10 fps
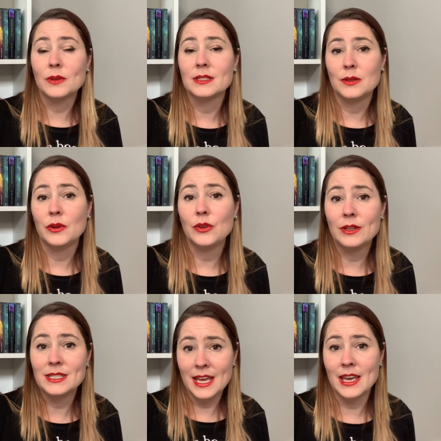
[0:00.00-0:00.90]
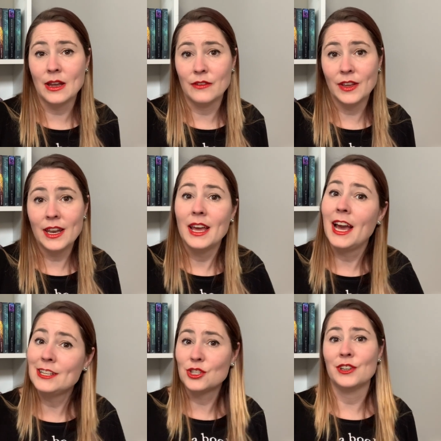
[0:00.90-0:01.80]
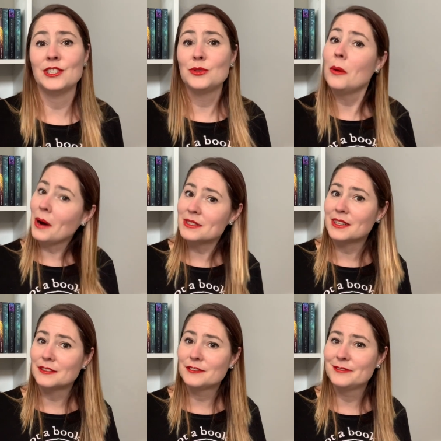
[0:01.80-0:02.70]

see what you can take out of it and turn into a positive.